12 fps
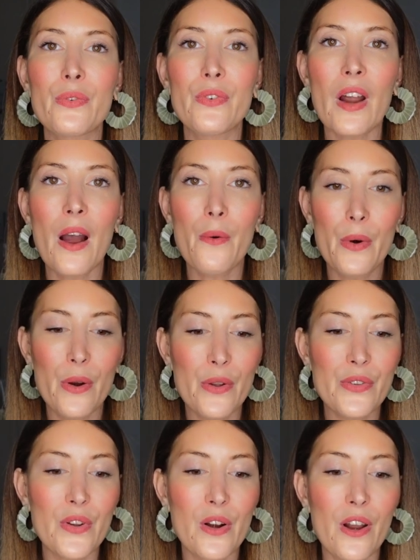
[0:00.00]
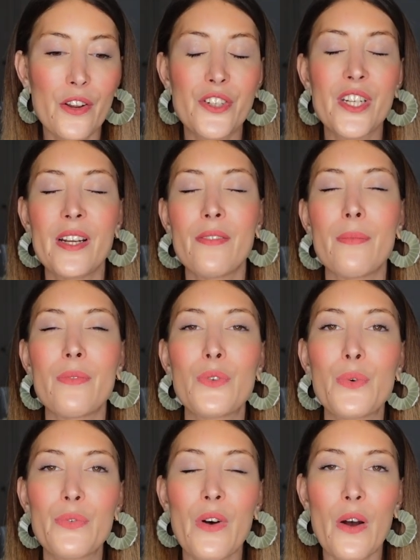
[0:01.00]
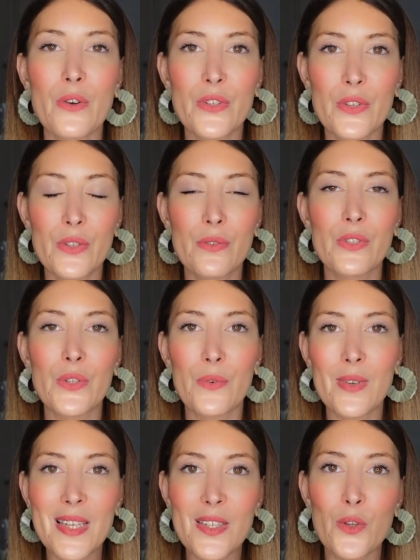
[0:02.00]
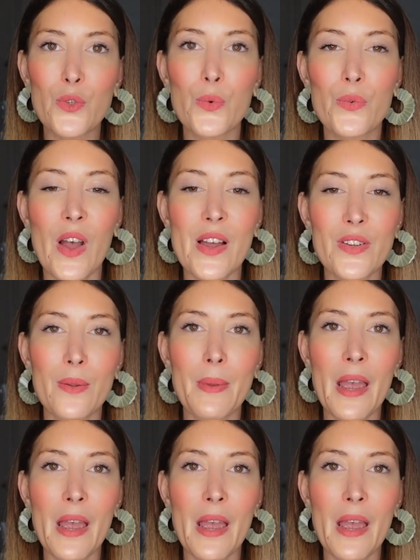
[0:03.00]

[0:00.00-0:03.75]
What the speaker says: Flowers, launched in 2000, so this is a 2000